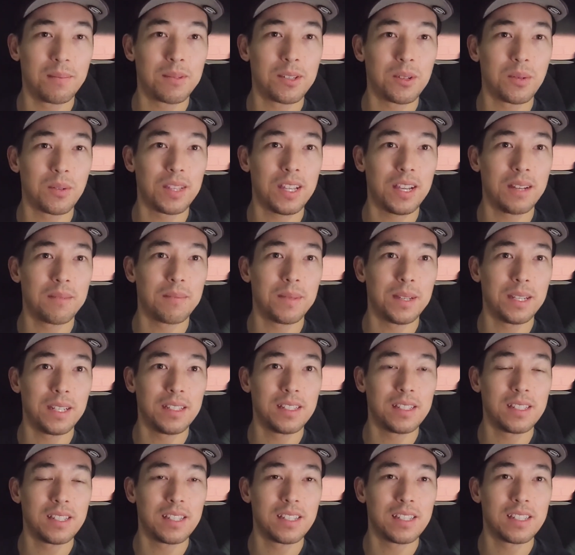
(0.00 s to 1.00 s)
So what that
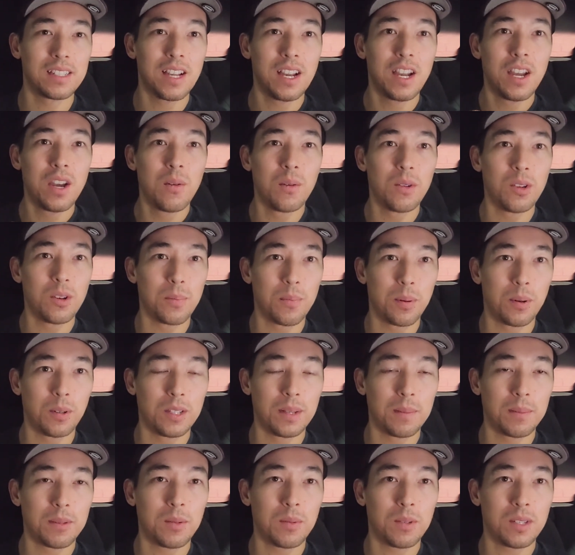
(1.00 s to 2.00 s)
means is when you're pulled
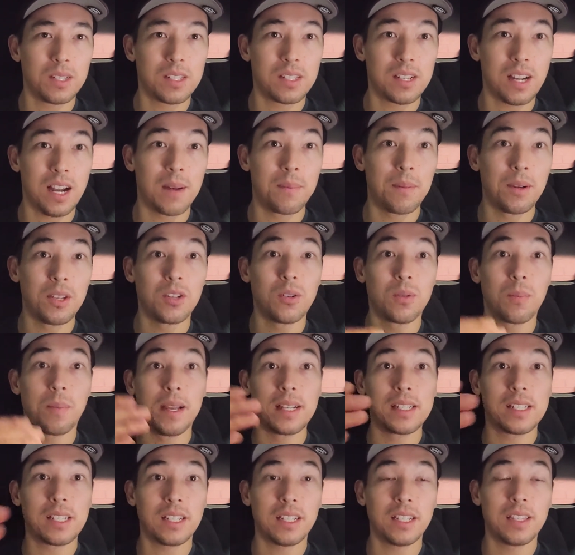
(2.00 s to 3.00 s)
up to a stop and you're
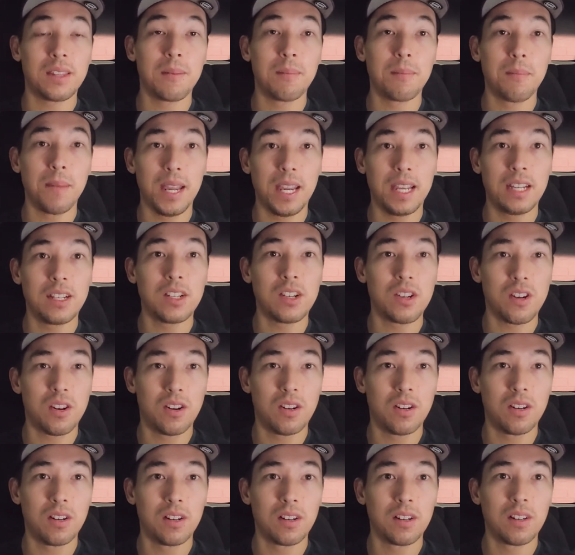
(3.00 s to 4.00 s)
basically the main
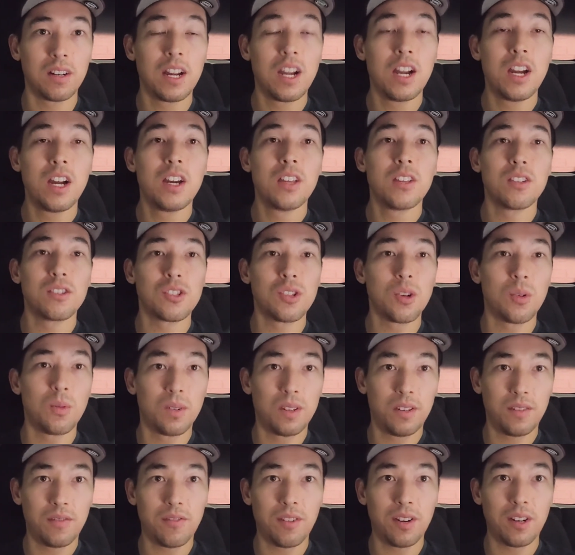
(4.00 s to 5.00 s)
car, there's no one
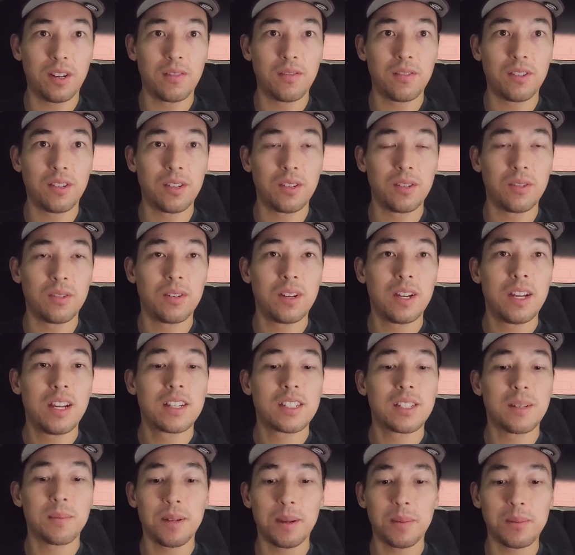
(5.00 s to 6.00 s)
in front of you,
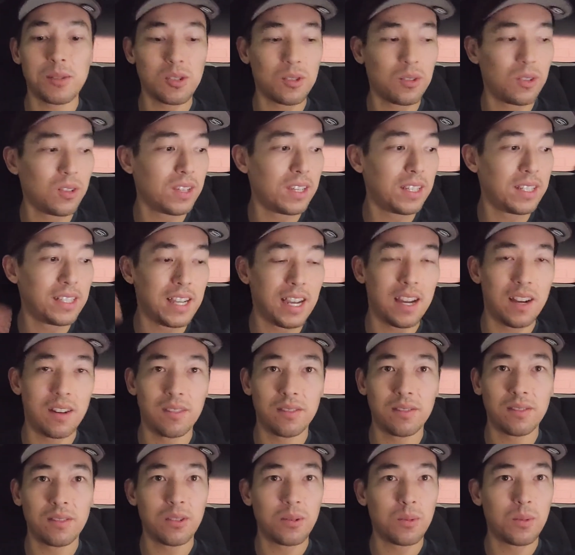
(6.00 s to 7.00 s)
sometimes you're looking
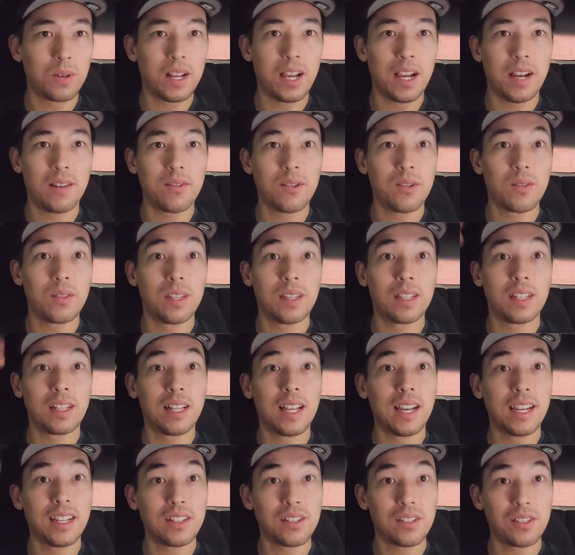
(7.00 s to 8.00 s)
down or what have you, and then the
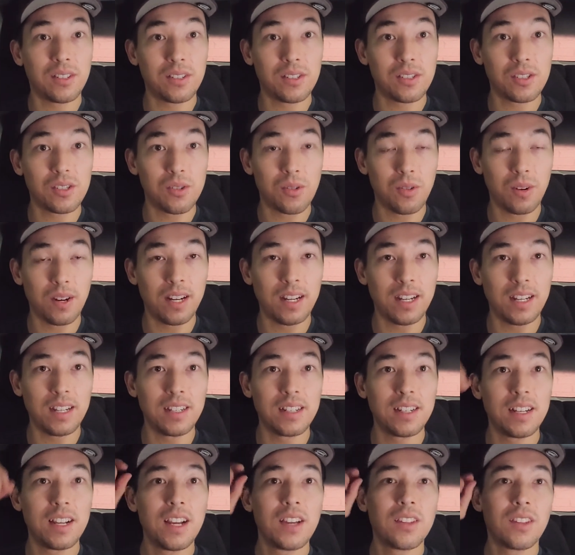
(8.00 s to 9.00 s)
light turns
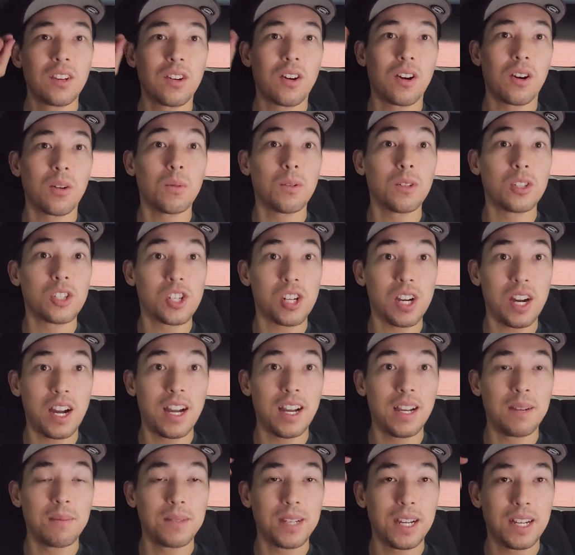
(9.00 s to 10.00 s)
green, the car will
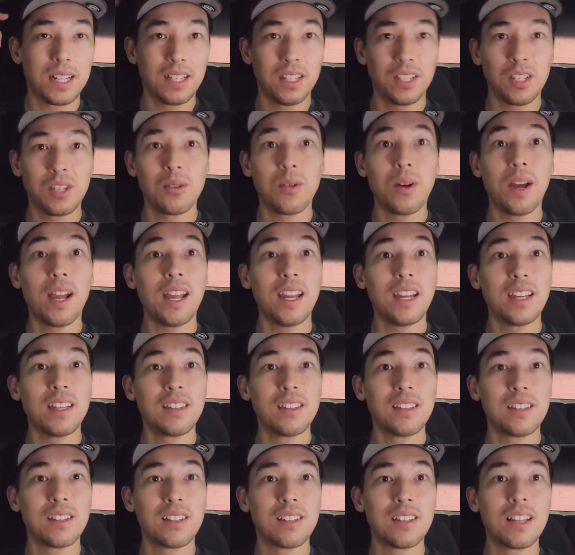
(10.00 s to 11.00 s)
chime telling you, hey,
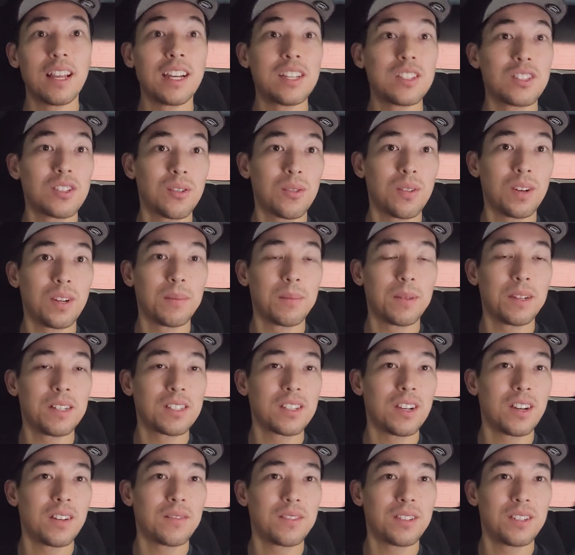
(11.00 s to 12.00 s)
the light's green, because
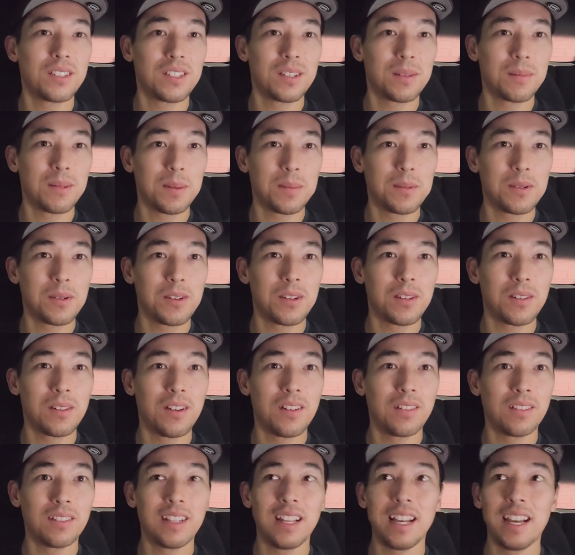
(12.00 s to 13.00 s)
often sometimes you're at a
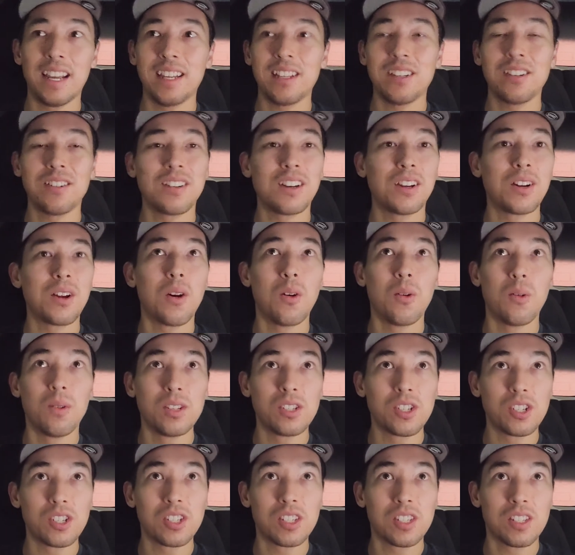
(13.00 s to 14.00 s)
long light, you're not
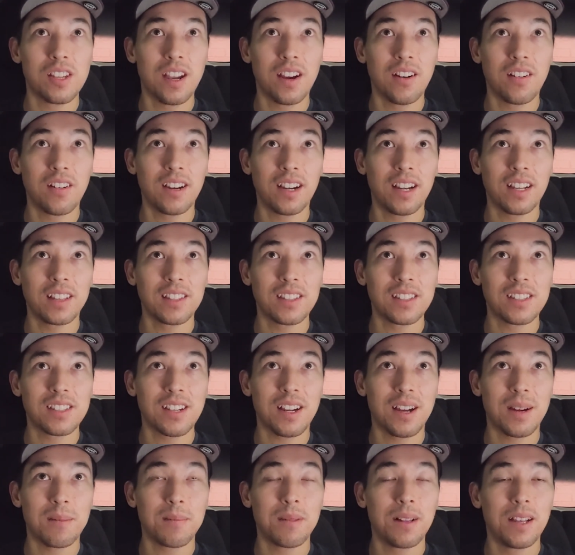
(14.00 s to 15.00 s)
always just staring at the
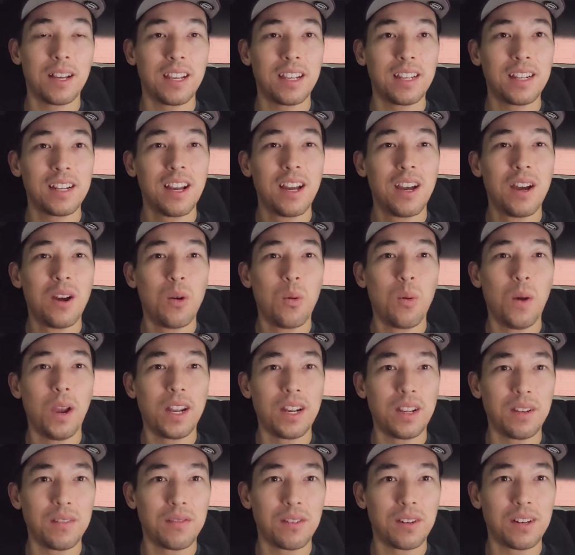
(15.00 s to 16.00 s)
stoplight
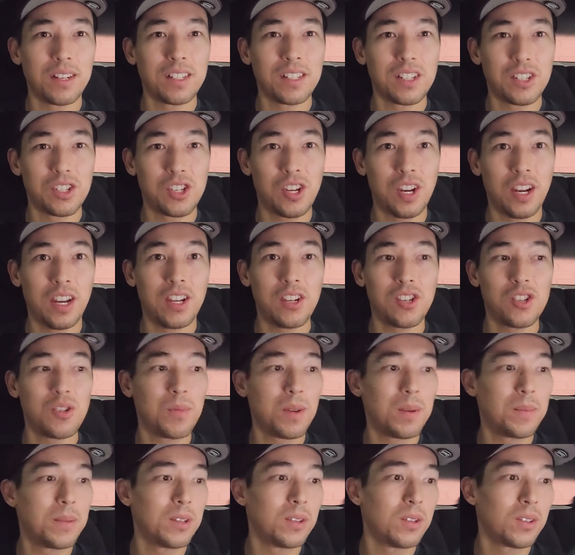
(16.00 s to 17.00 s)
waiting for it to change. You
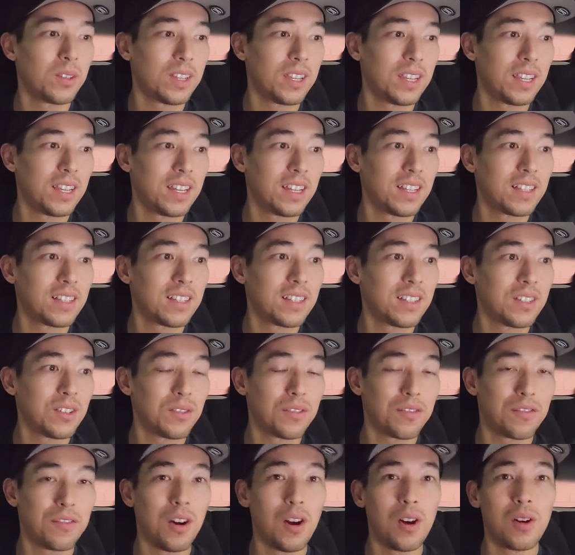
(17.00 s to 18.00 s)
may be looking at your
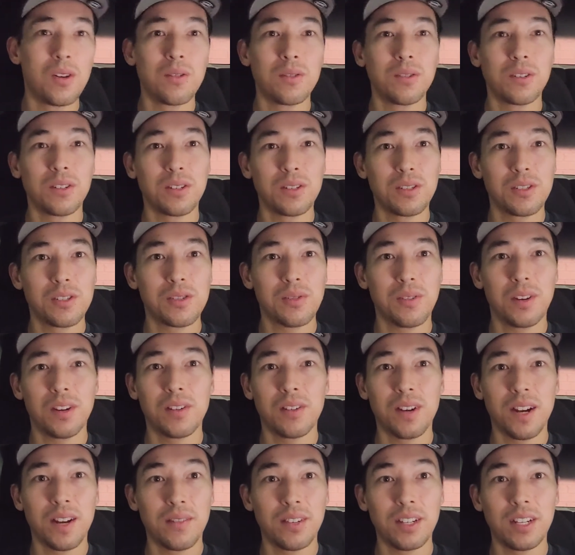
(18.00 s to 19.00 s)
phone or your screen
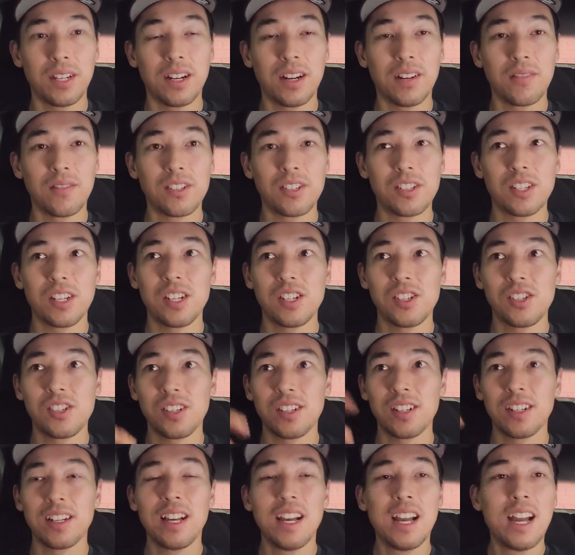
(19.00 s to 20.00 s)
or having a
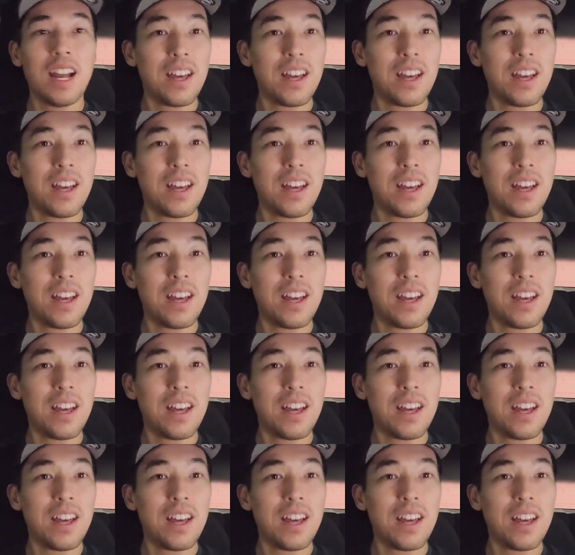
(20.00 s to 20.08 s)
conversation.